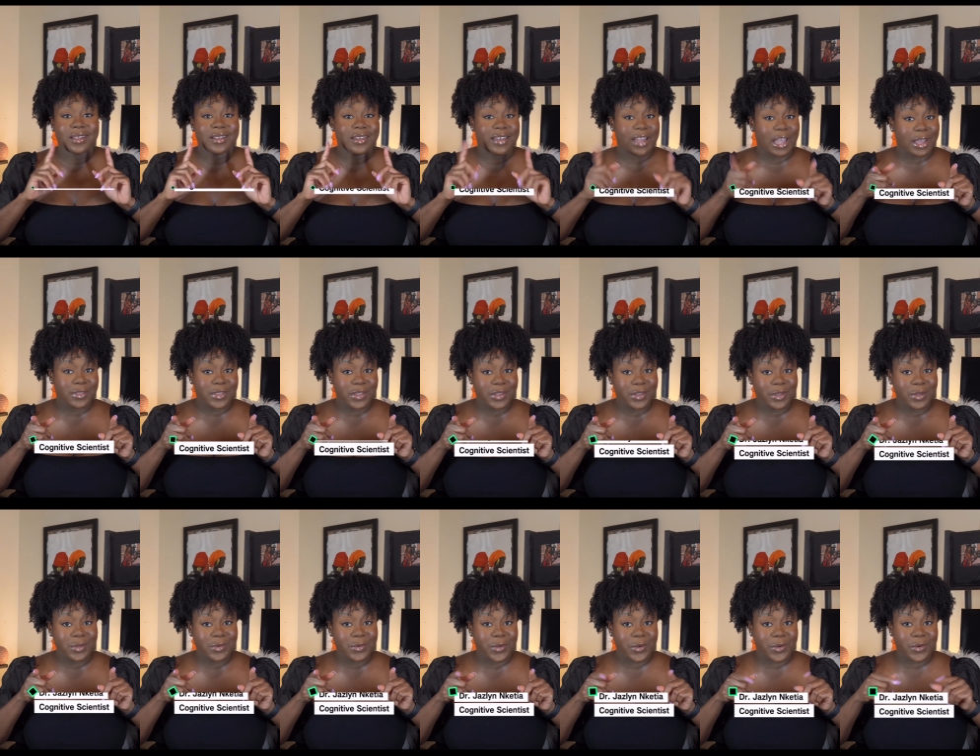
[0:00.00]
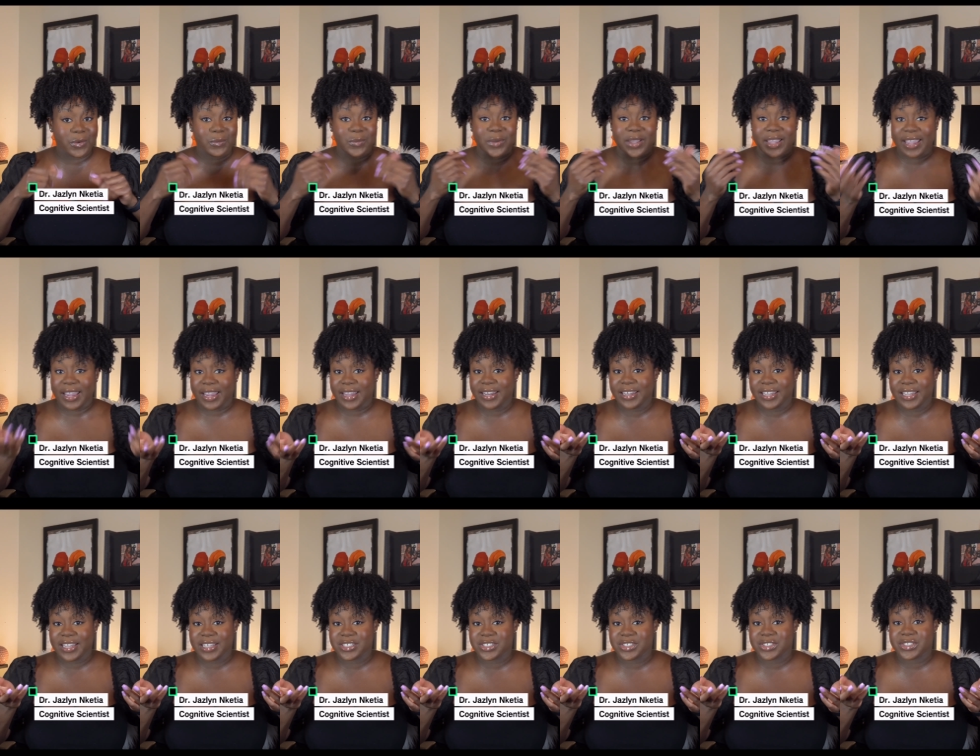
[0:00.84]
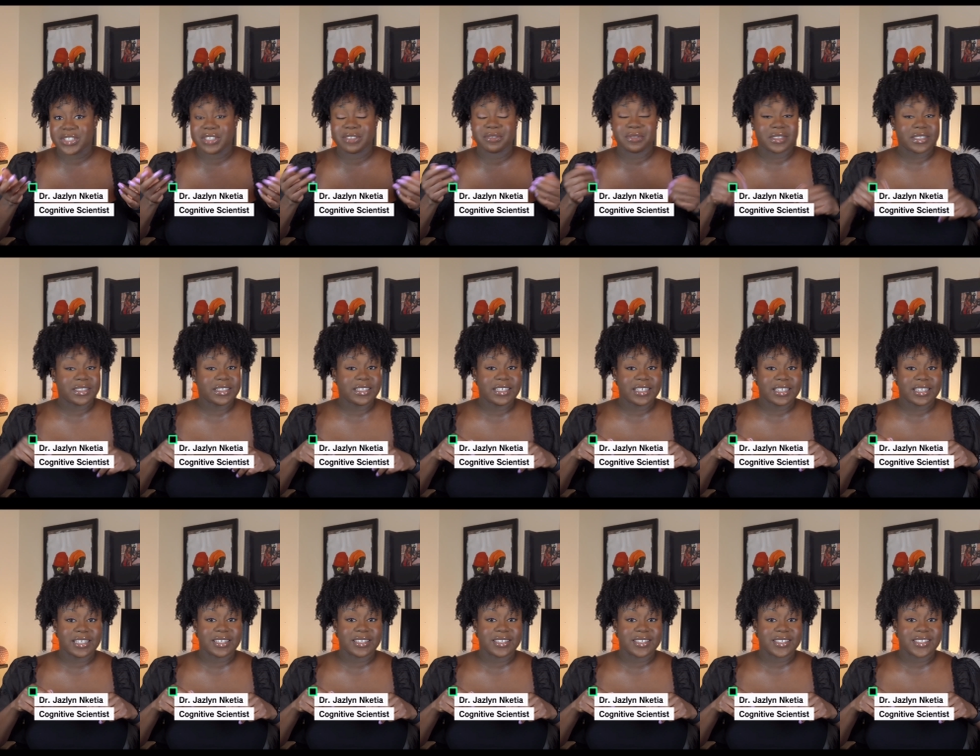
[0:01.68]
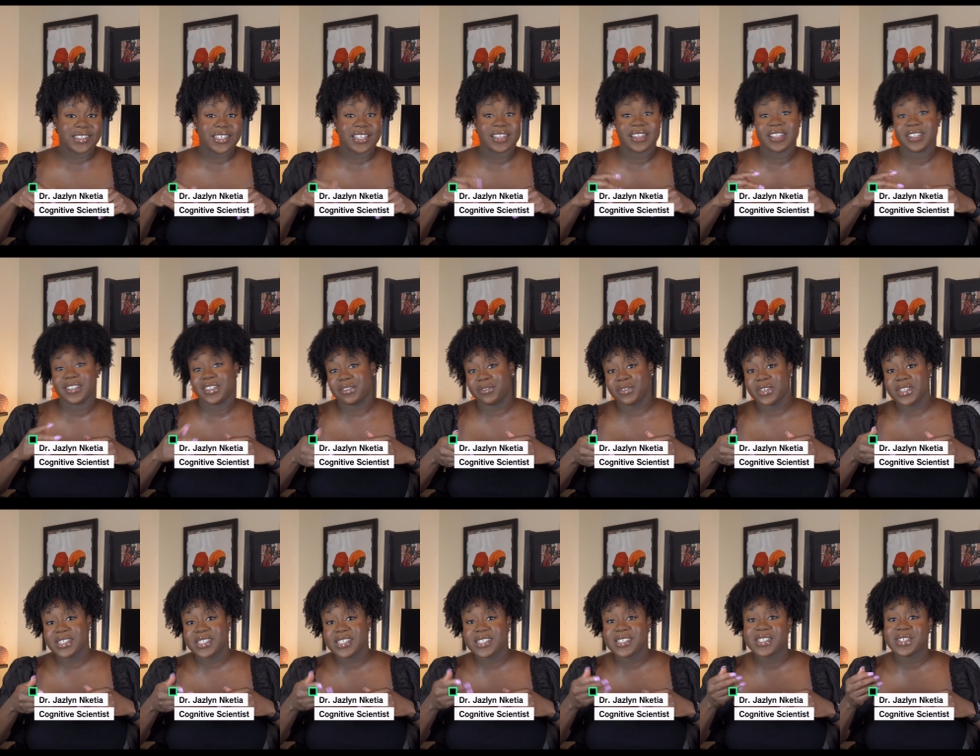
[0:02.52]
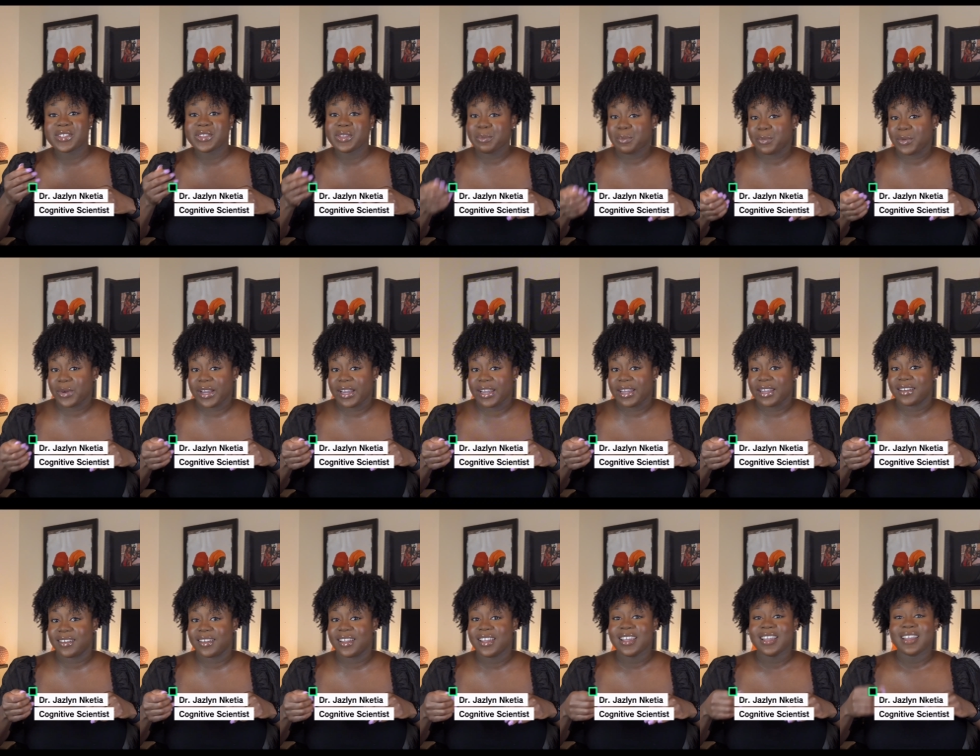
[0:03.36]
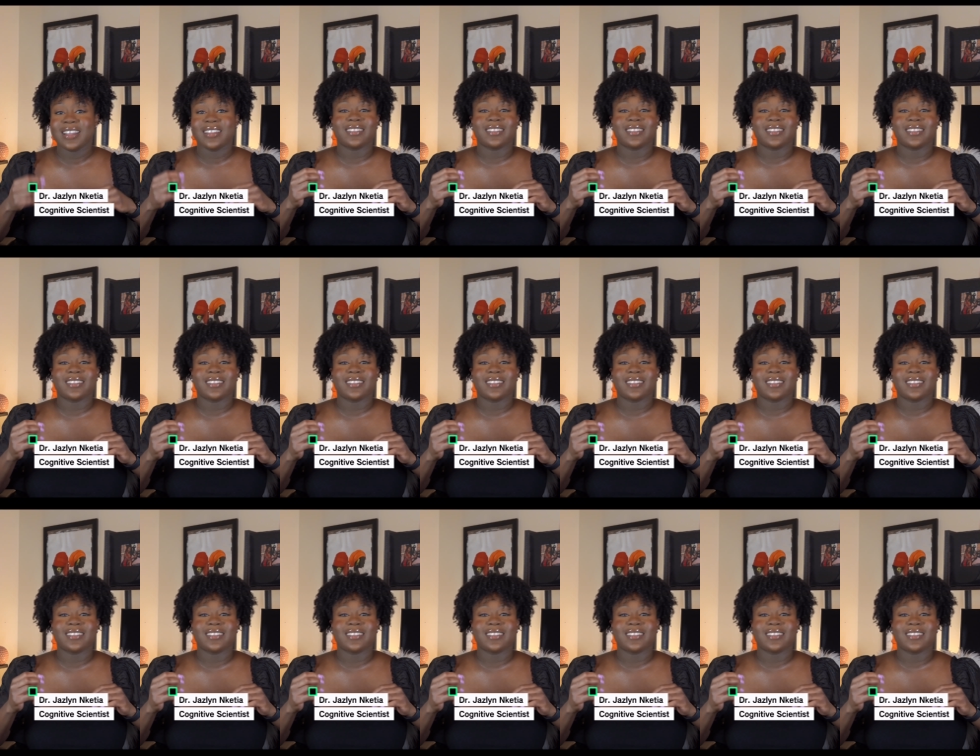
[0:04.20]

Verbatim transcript: Now that y'all know what ADHD really is and the differences in the brain,